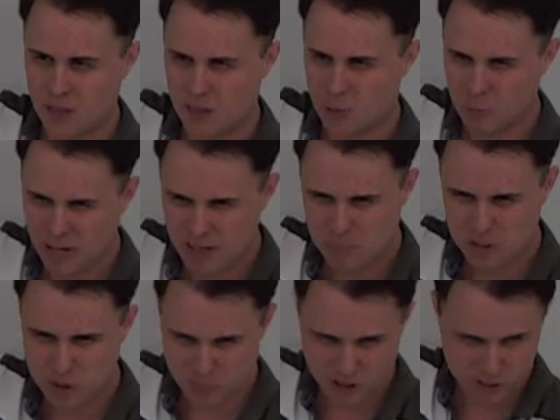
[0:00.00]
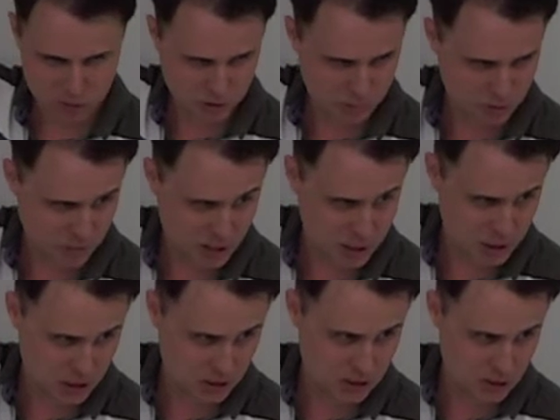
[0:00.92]
There might be some extra
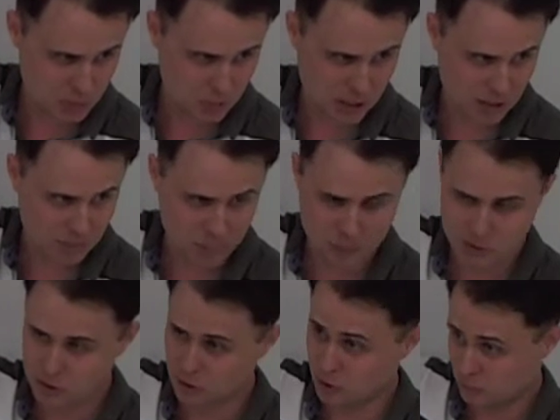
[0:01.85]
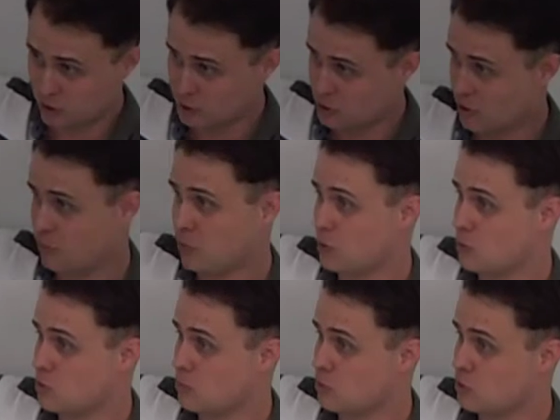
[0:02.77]
information in this problem. It's a little bit tougher
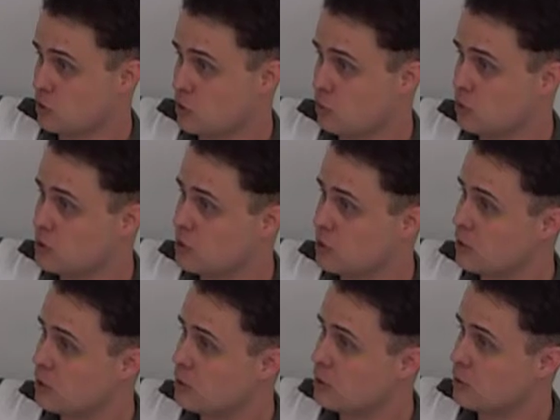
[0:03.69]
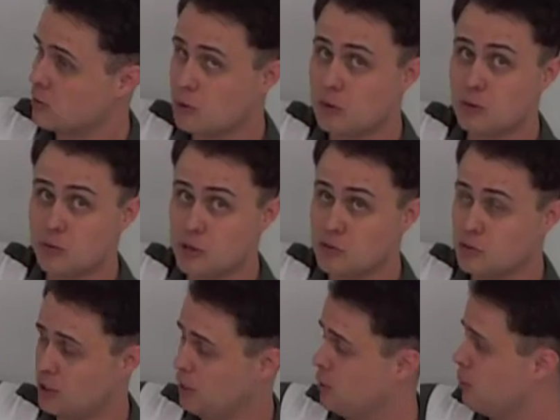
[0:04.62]
than some of those other ones I did in the first
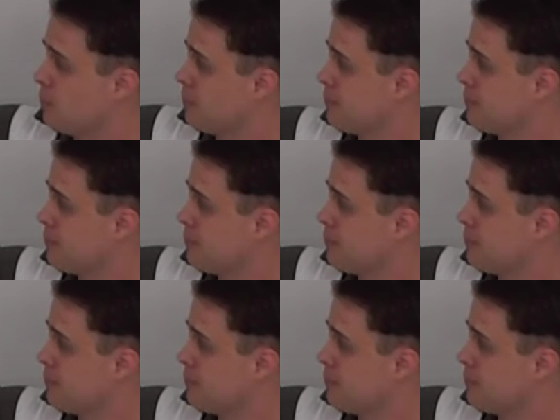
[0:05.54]
video.